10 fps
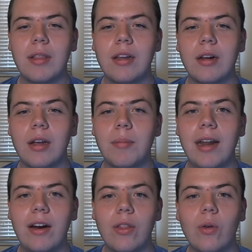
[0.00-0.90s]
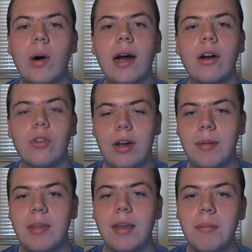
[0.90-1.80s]
It's going to come down to the wire. So
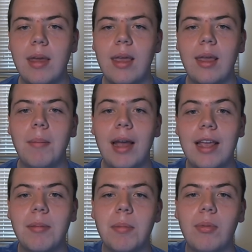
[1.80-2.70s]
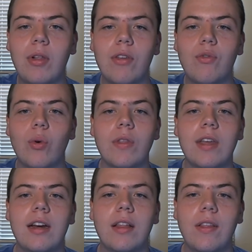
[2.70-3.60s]
I'm taking Miami +14
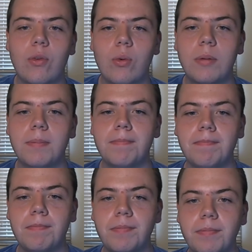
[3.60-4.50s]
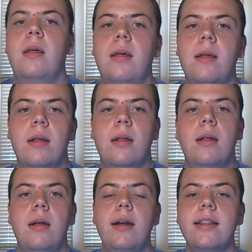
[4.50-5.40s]
in this one.
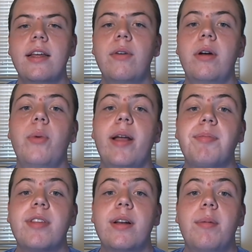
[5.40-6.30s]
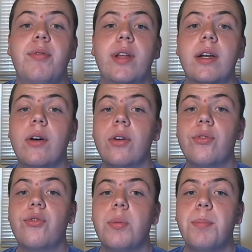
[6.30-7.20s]
All right, that about wraps it up for the college
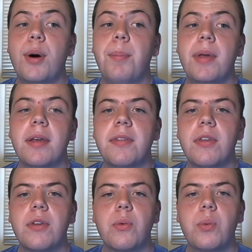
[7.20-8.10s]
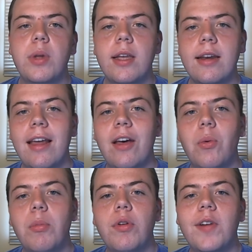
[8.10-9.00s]
football picks this week. Now
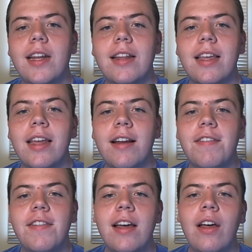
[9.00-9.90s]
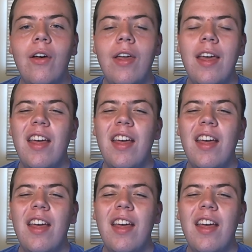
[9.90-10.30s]
we're moving into the NFL.